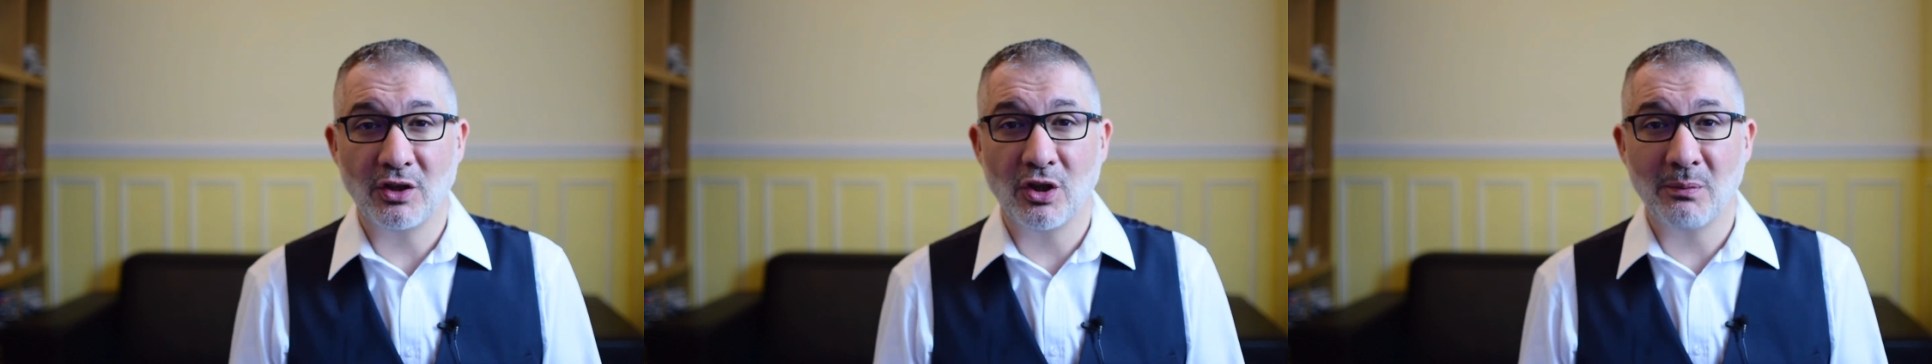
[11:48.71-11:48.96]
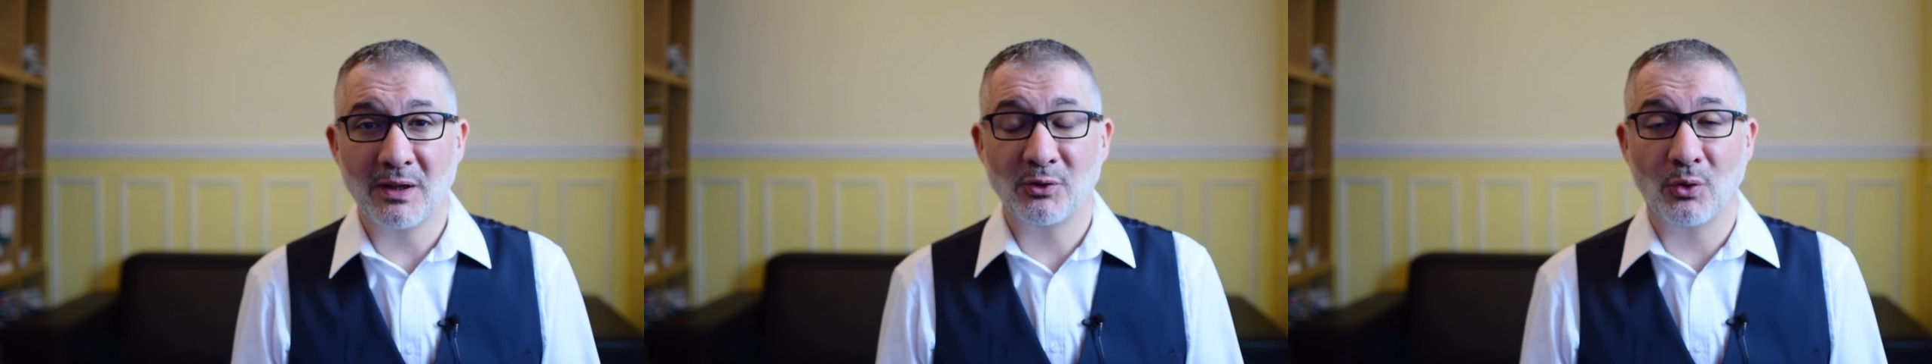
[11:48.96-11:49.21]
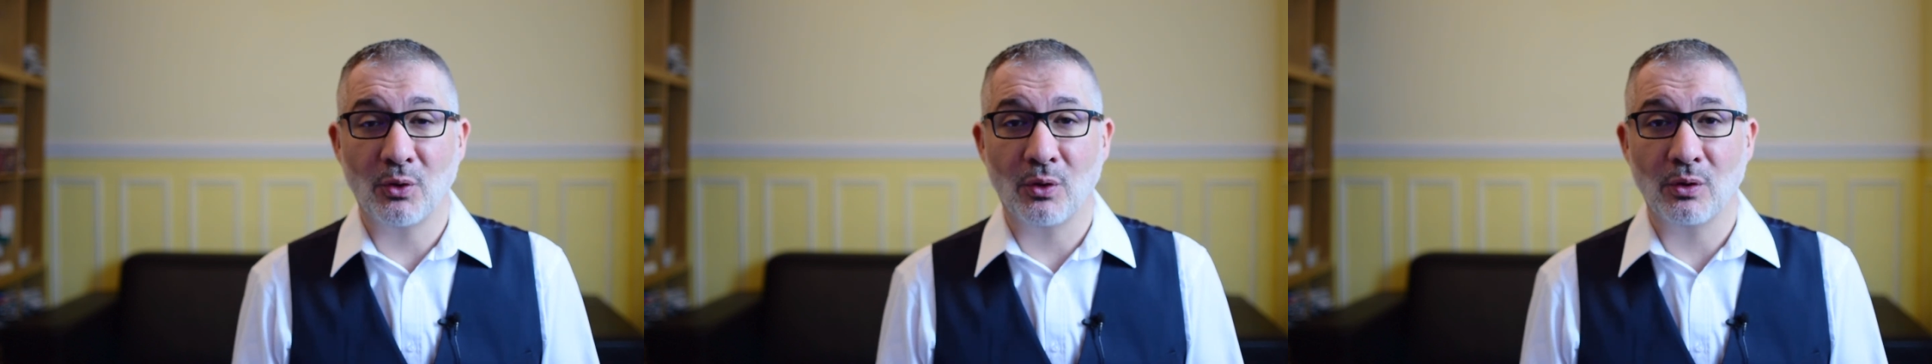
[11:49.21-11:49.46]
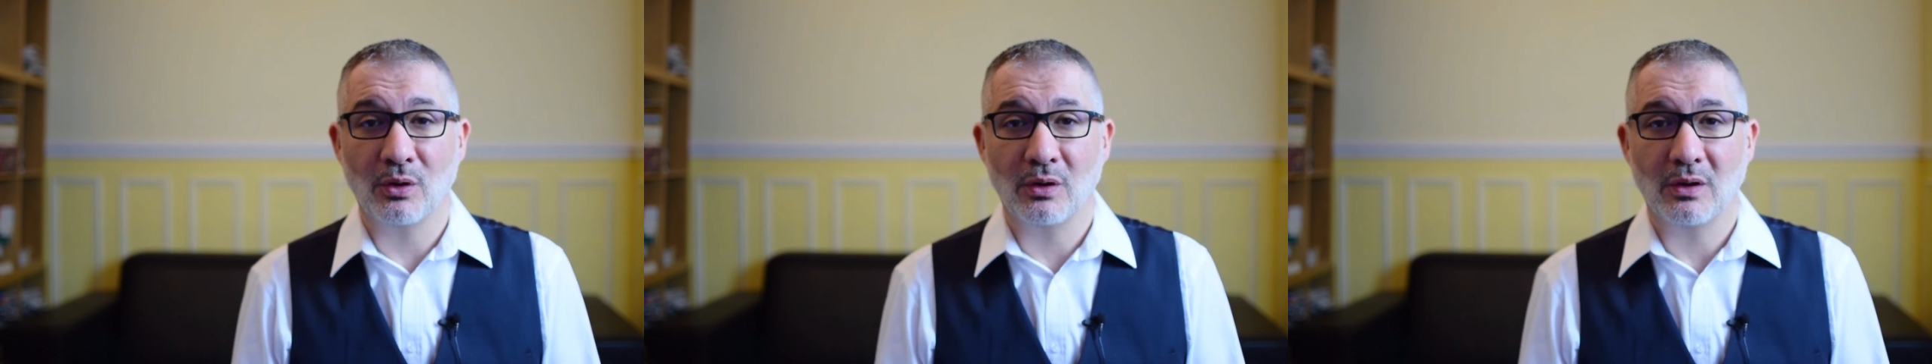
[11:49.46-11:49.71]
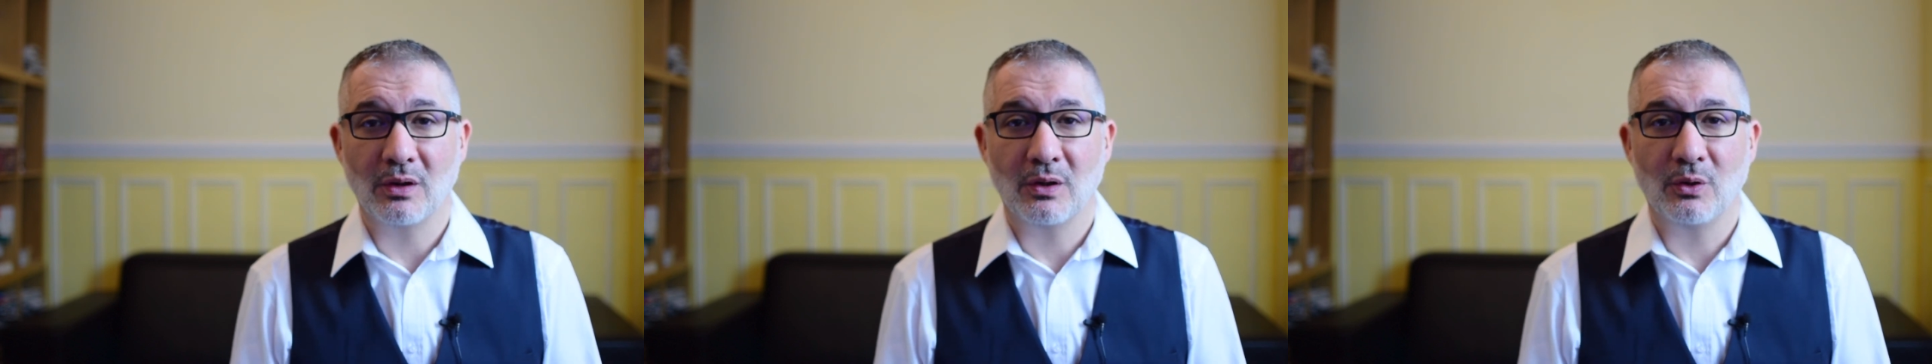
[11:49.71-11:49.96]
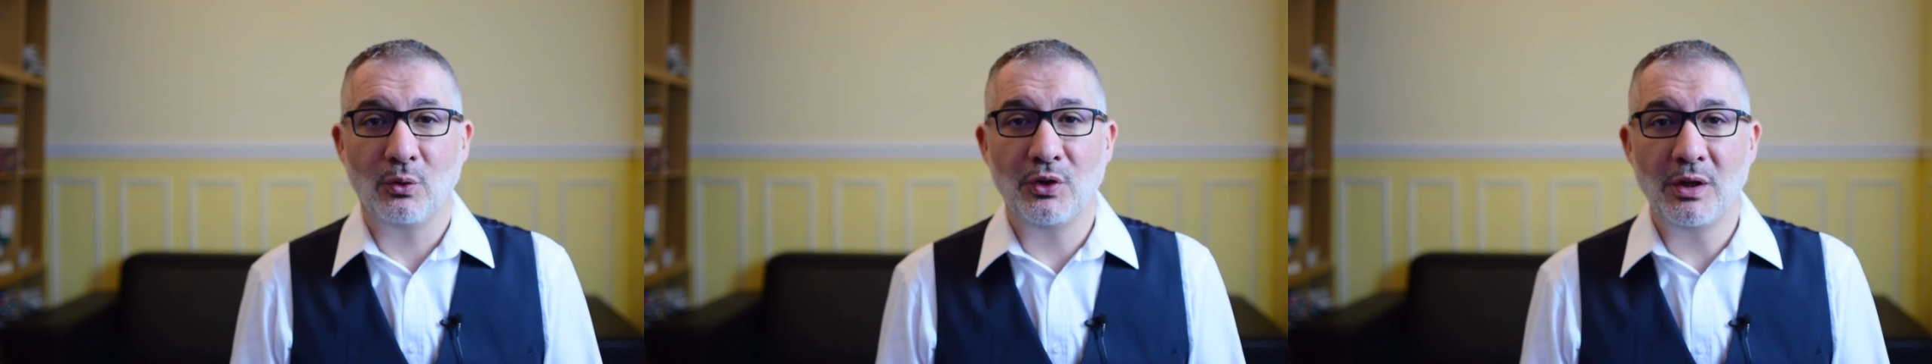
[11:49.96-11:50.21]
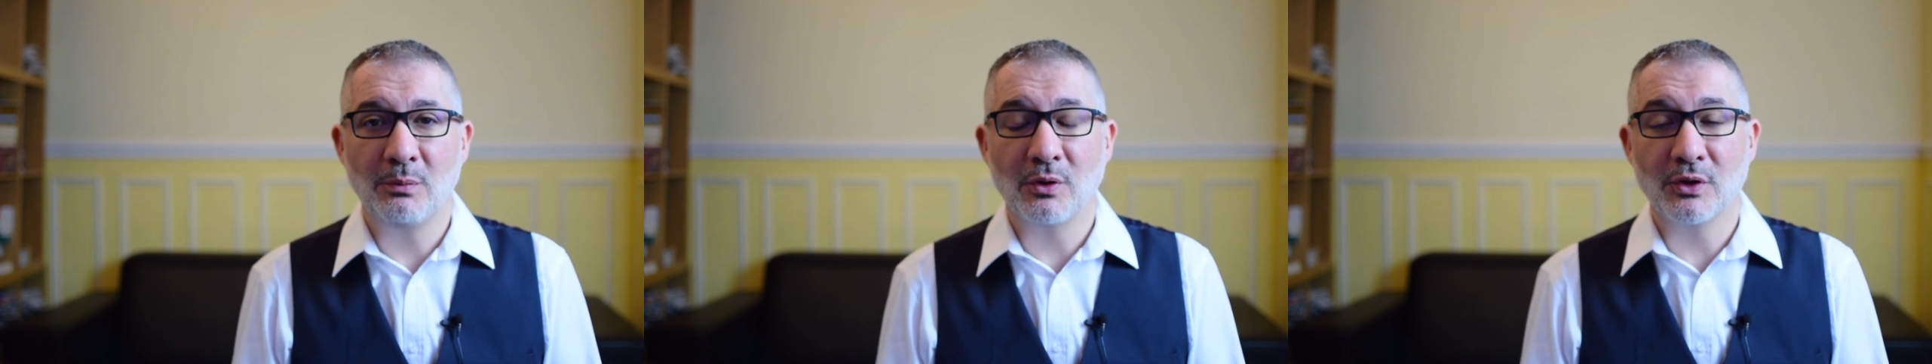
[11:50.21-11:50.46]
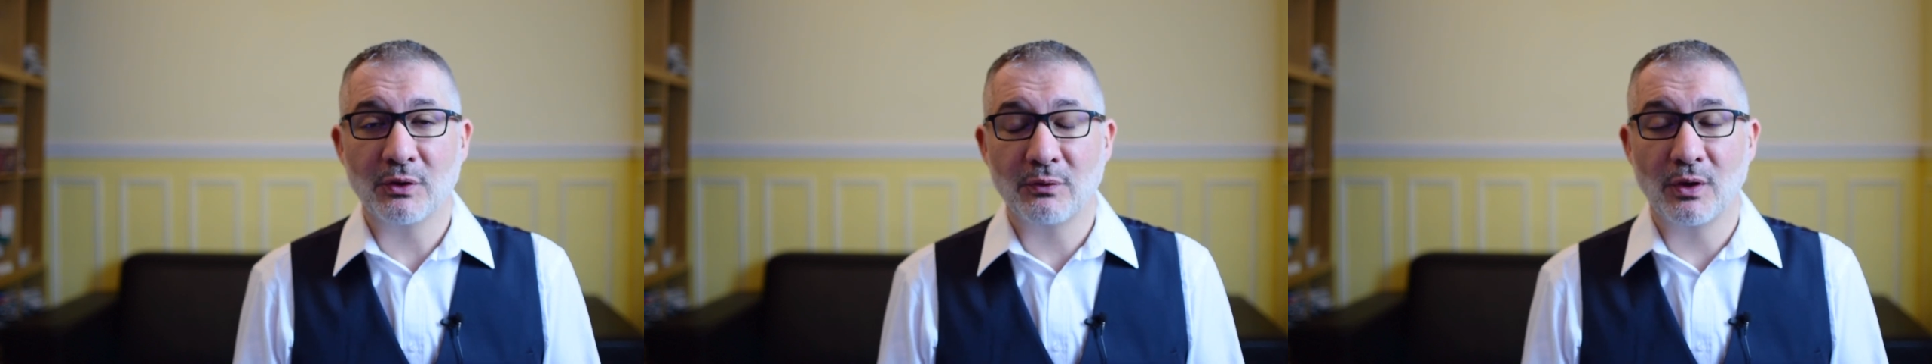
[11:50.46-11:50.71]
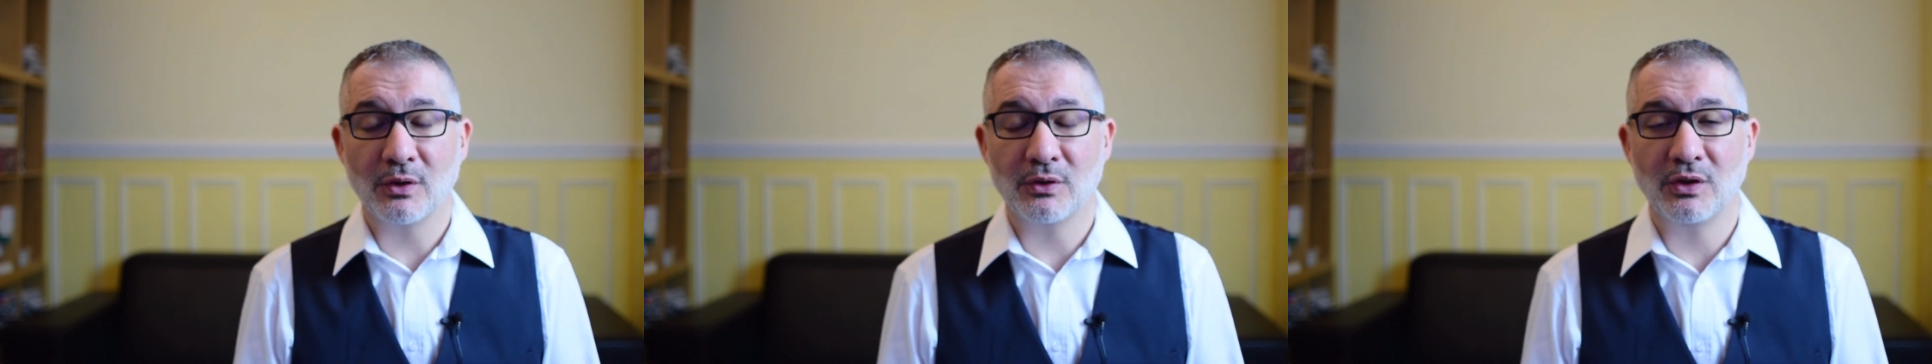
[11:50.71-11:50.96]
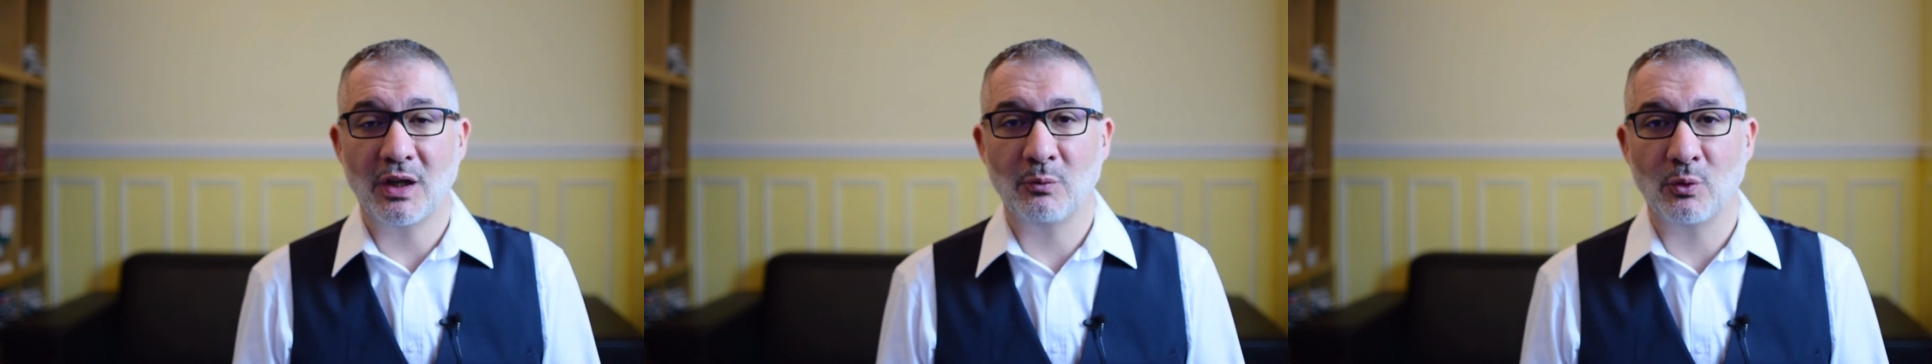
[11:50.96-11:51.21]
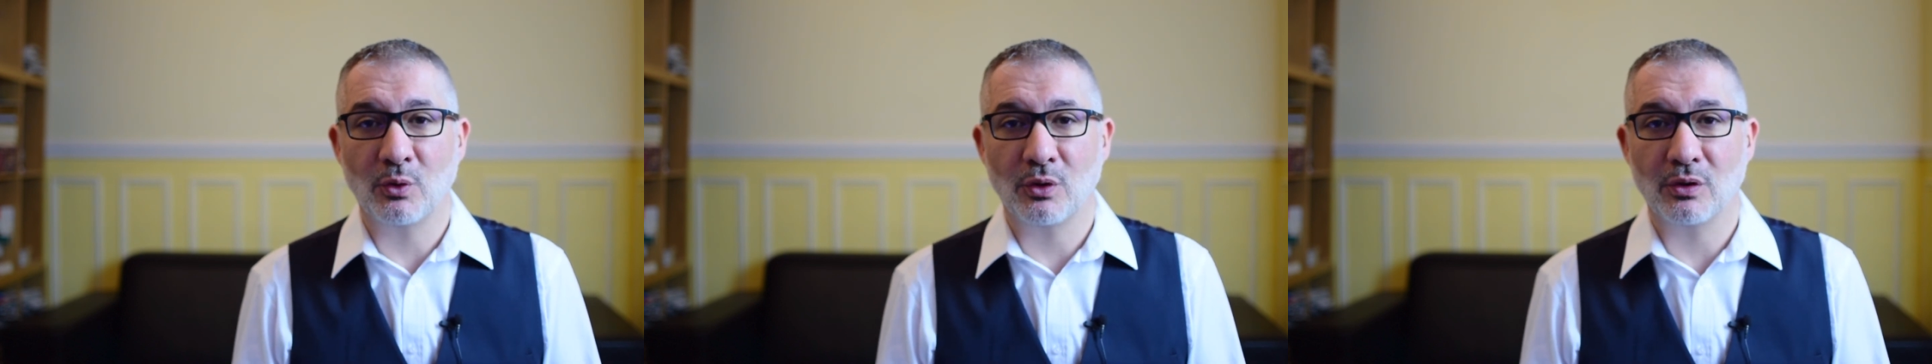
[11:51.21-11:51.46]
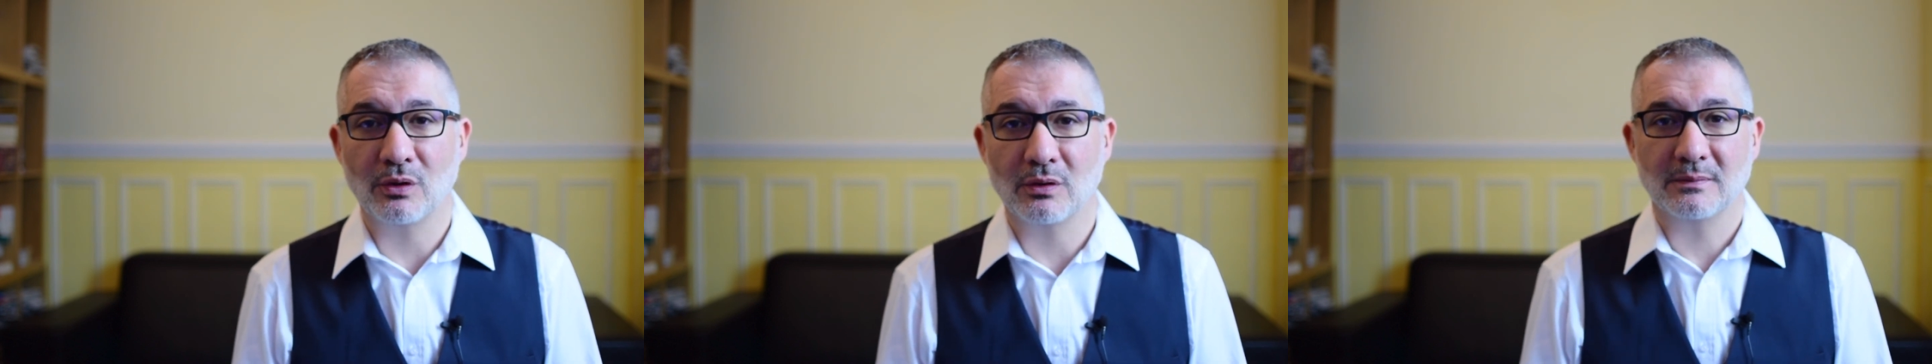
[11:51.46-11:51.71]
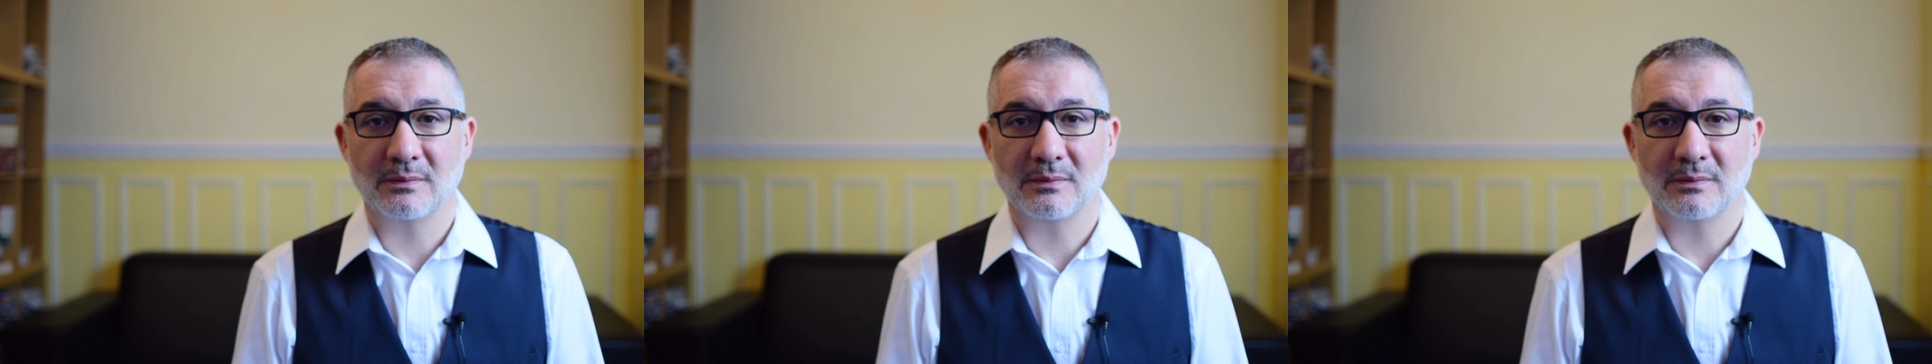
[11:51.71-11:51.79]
Then it was like a huge torrent, an immense force of love.